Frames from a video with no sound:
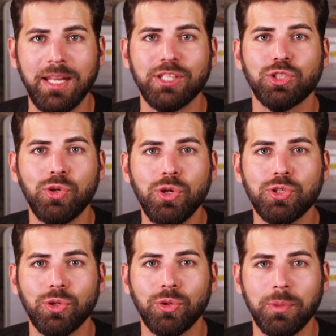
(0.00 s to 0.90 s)
and it's
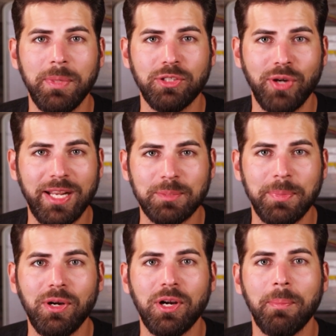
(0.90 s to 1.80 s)
crucial to be
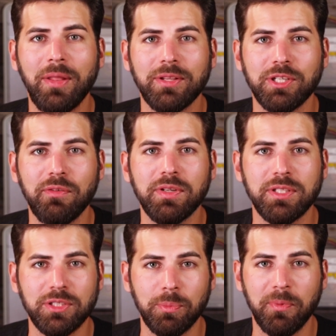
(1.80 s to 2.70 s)
transparent about the
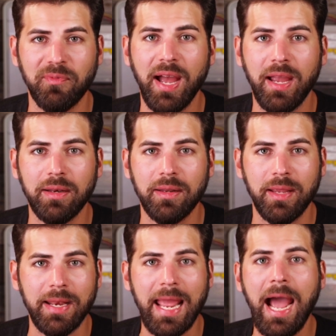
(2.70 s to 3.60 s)
services you provide
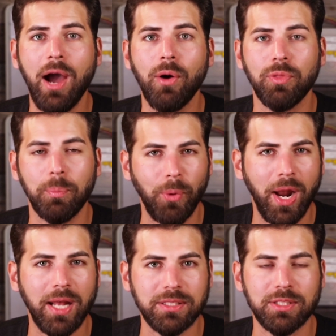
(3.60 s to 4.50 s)
and how the
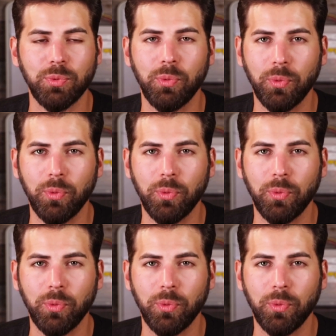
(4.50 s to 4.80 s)
process will